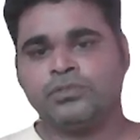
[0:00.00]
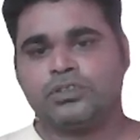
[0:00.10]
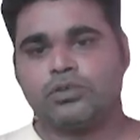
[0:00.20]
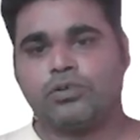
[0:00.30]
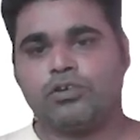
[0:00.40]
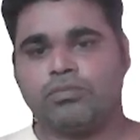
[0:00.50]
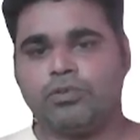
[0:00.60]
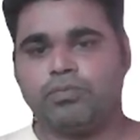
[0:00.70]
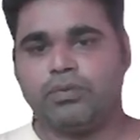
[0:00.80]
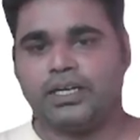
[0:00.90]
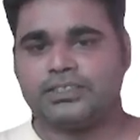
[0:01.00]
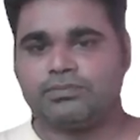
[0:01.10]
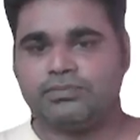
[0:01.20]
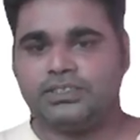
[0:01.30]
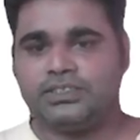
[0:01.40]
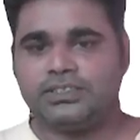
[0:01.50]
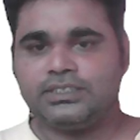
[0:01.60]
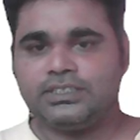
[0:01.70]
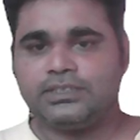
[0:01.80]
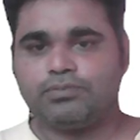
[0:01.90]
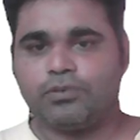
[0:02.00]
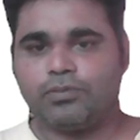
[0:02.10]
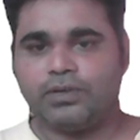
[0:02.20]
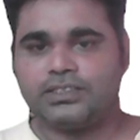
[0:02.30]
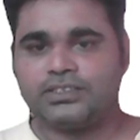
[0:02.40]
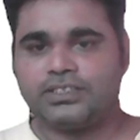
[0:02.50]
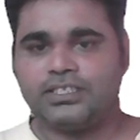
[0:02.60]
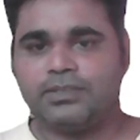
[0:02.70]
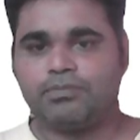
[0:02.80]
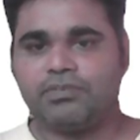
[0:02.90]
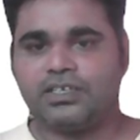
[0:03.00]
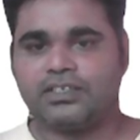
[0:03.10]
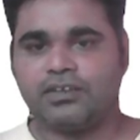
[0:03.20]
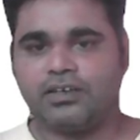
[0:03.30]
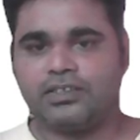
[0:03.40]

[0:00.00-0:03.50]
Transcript: The chromoplast means it provides the different color.